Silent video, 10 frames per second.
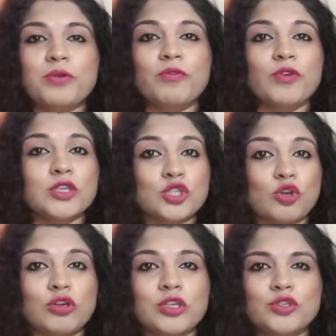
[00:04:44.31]
prefer
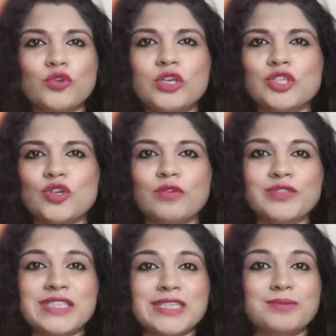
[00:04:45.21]
shorter duration of
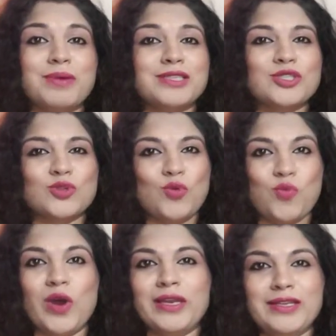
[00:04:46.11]
6 months to
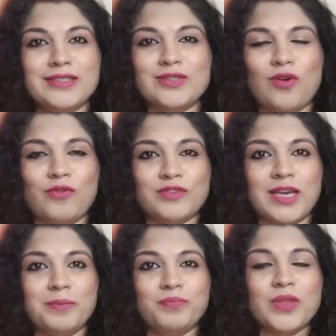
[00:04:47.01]
1 year of
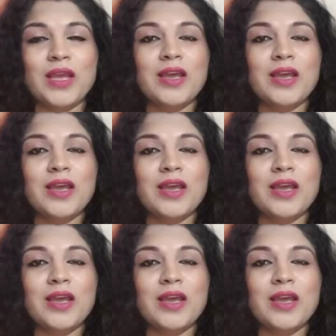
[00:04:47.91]
time.